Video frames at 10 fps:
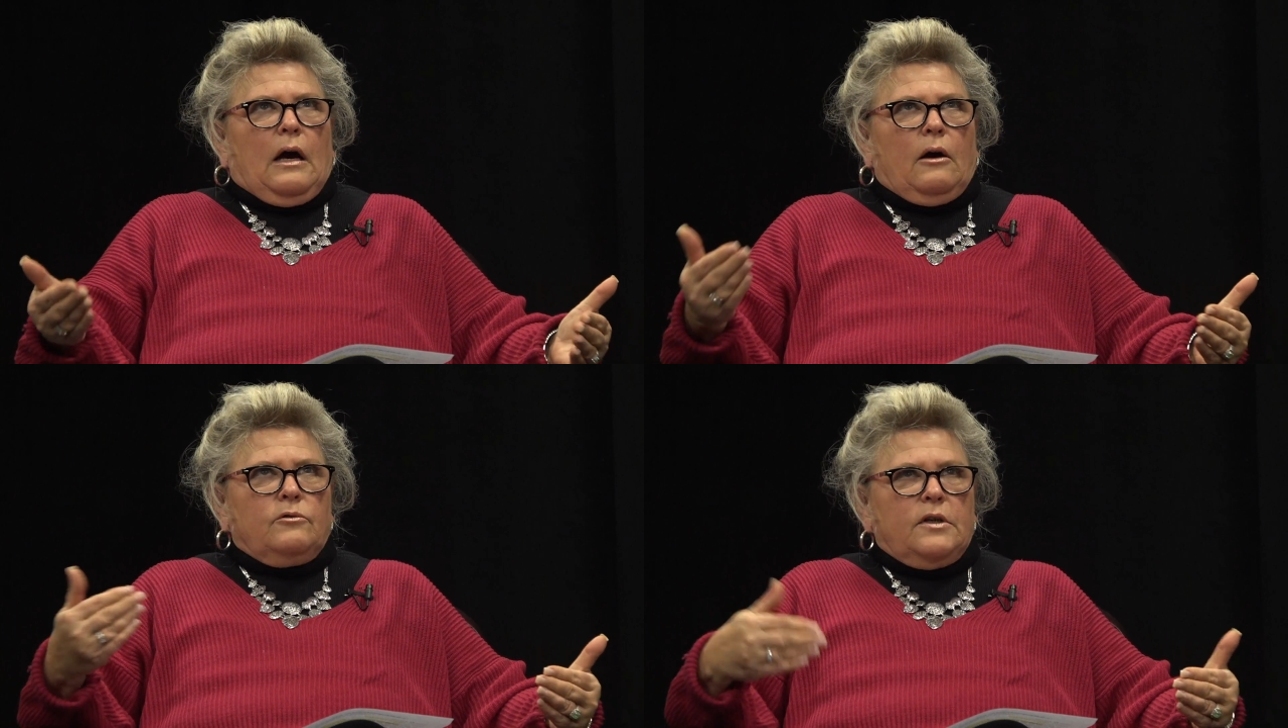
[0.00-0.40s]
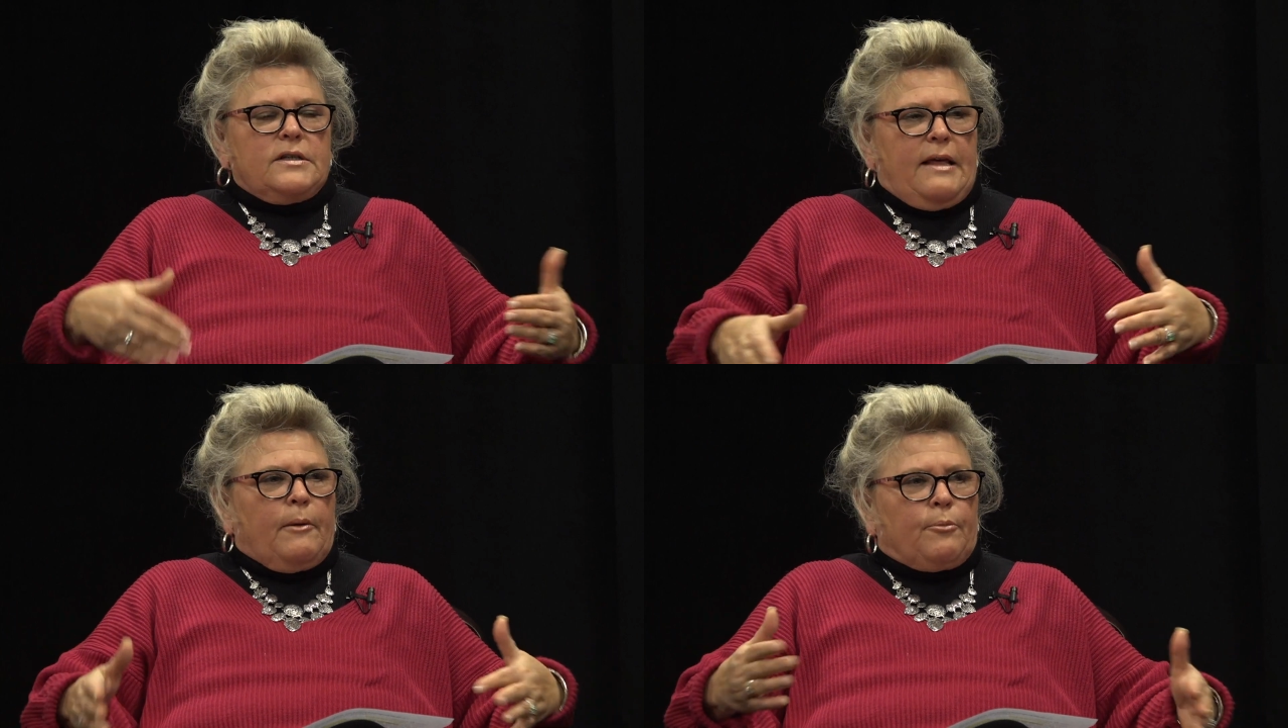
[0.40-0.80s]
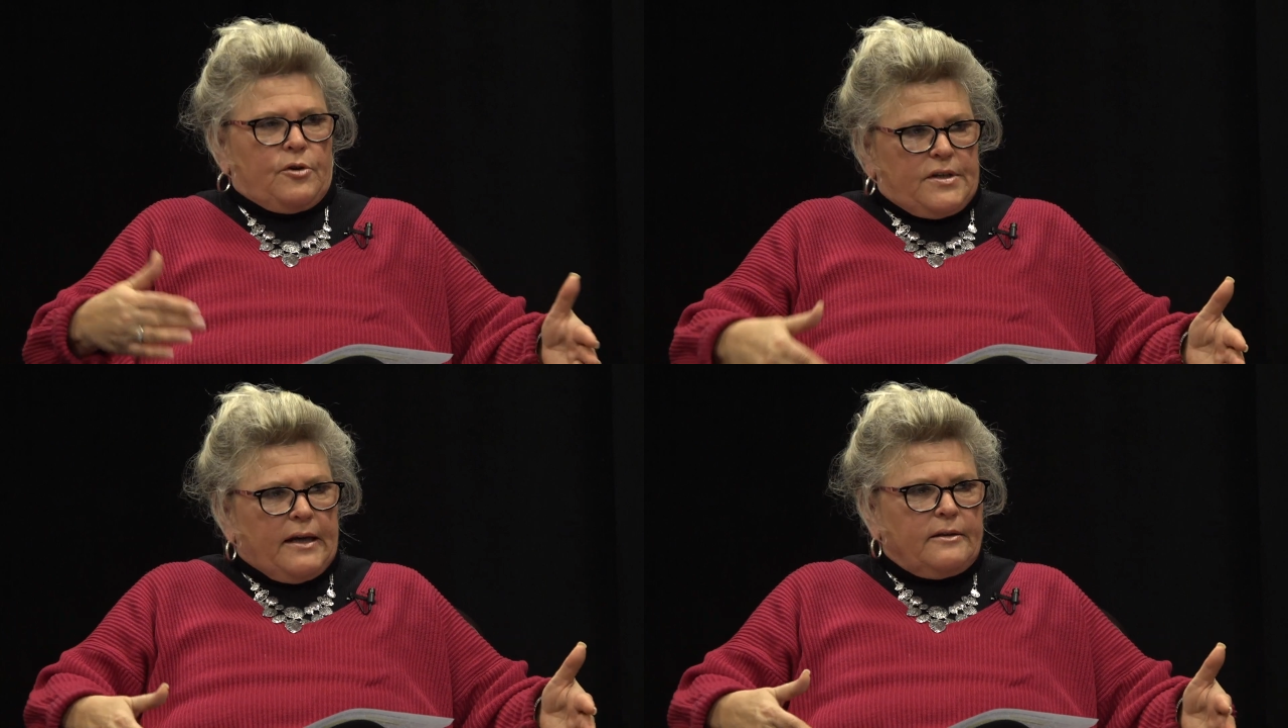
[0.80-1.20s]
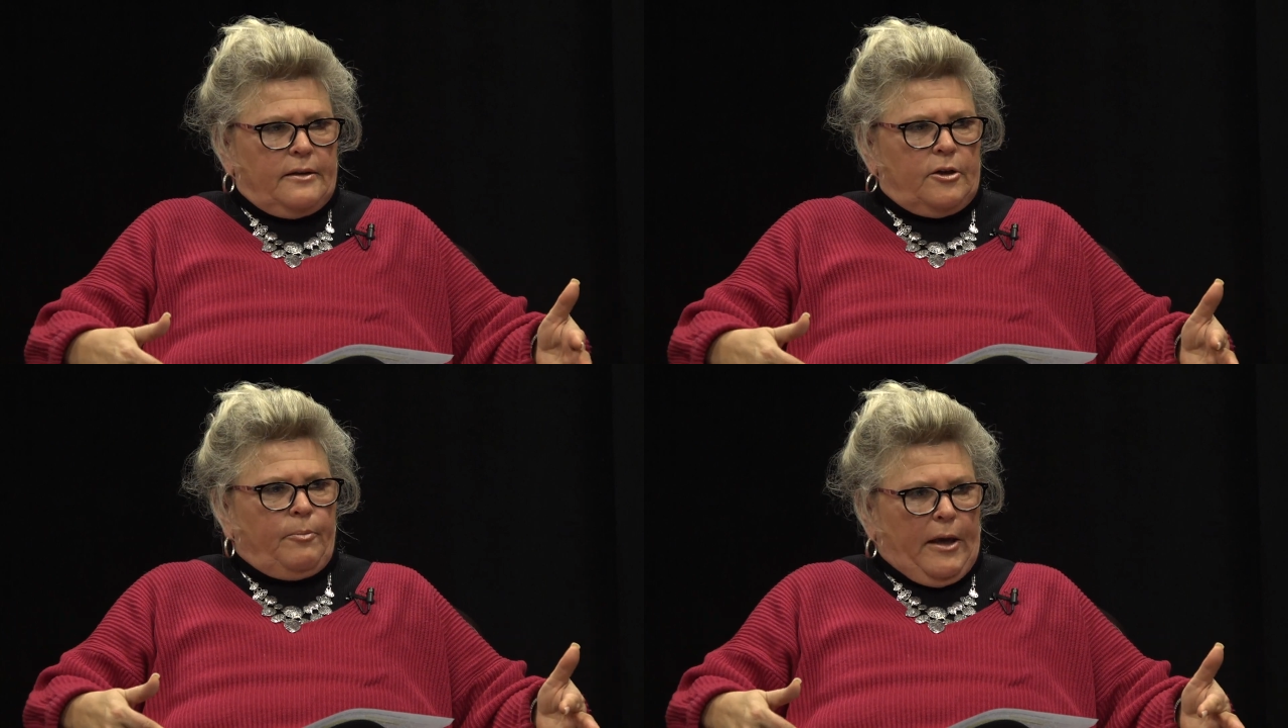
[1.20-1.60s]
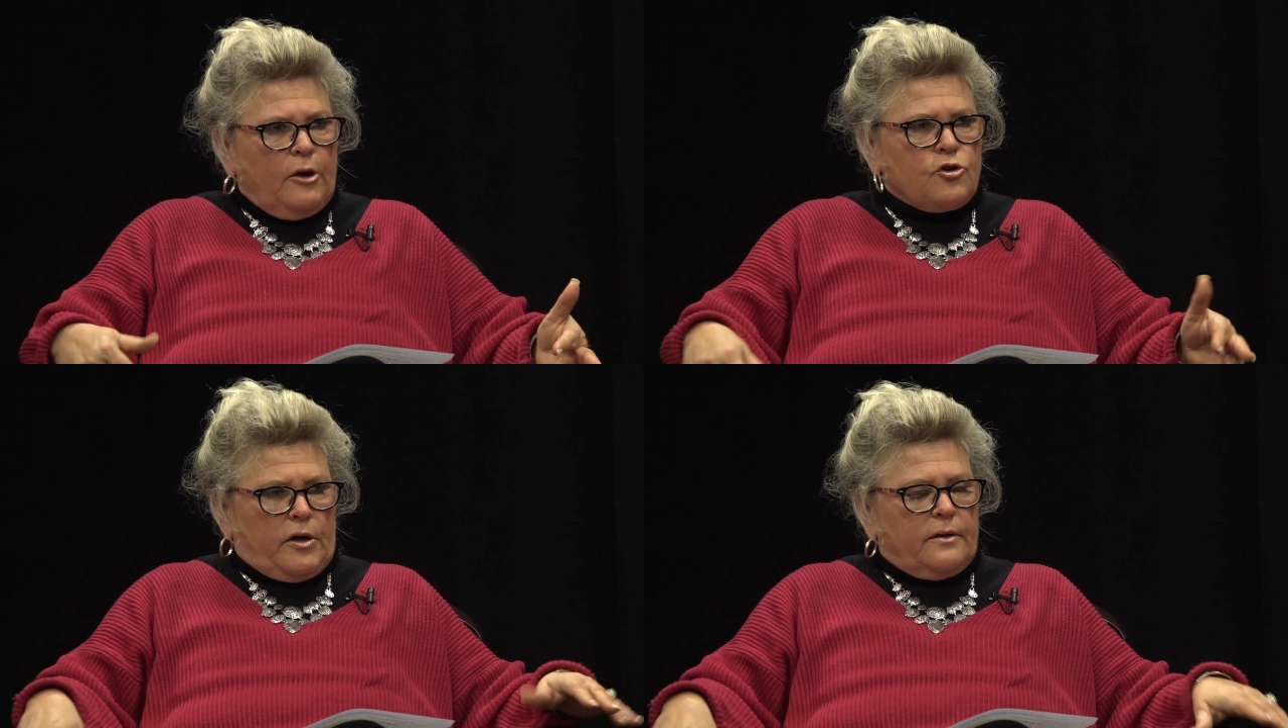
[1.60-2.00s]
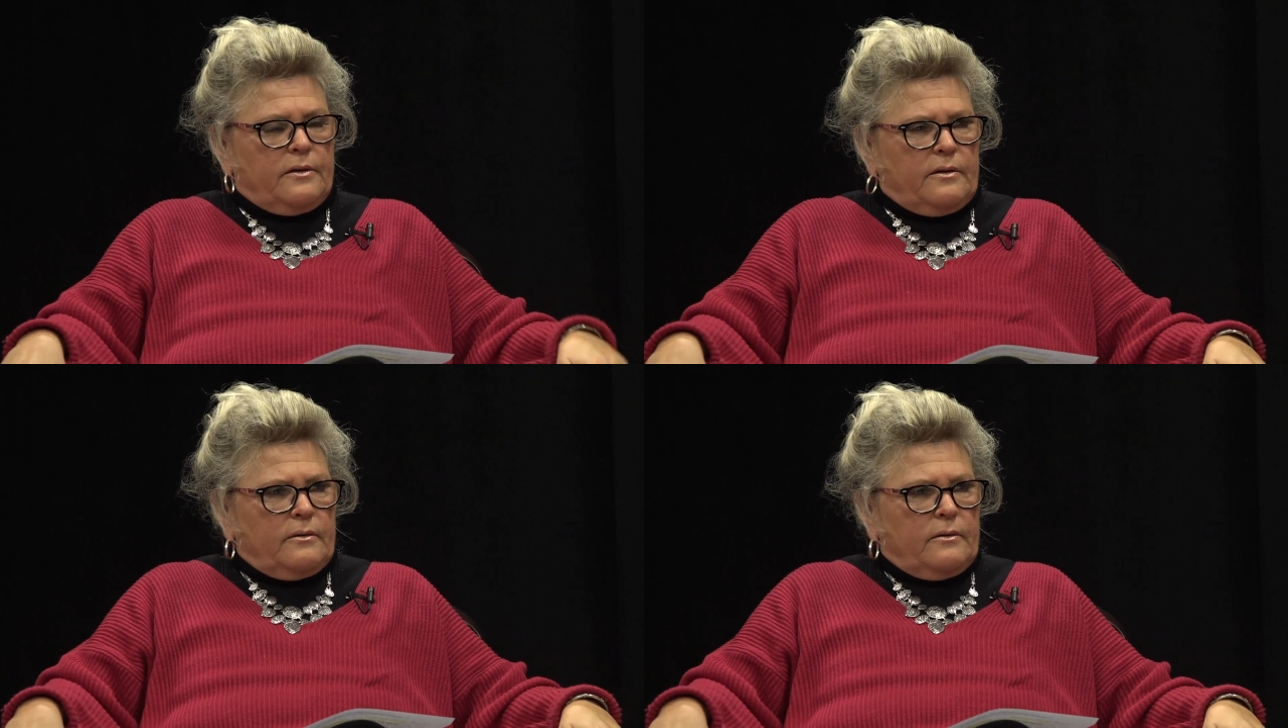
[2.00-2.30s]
does that present in a patient?